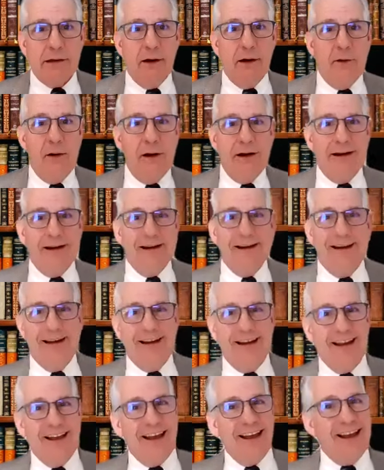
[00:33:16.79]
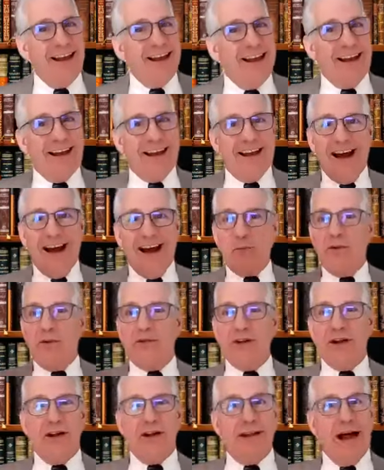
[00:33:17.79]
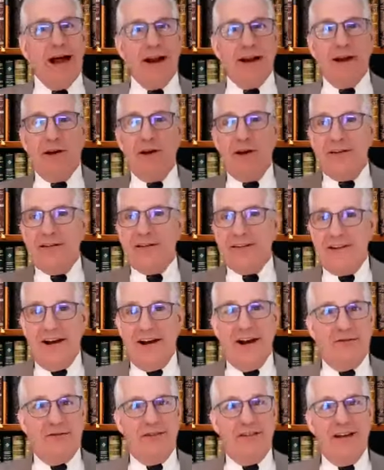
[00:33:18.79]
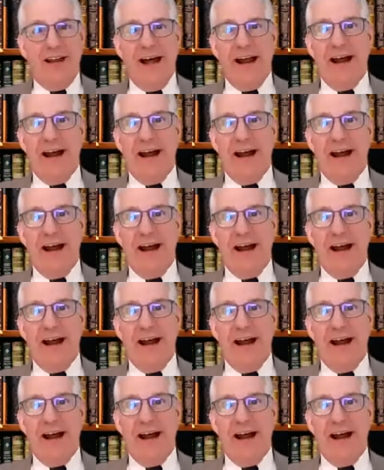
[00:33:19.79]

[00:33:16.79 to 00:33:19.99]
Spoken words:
So God moves in a lot of good stuff,